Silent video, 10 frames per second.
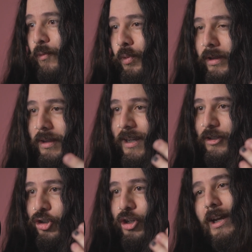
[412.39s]
with a
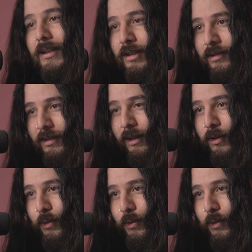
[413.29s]
jet that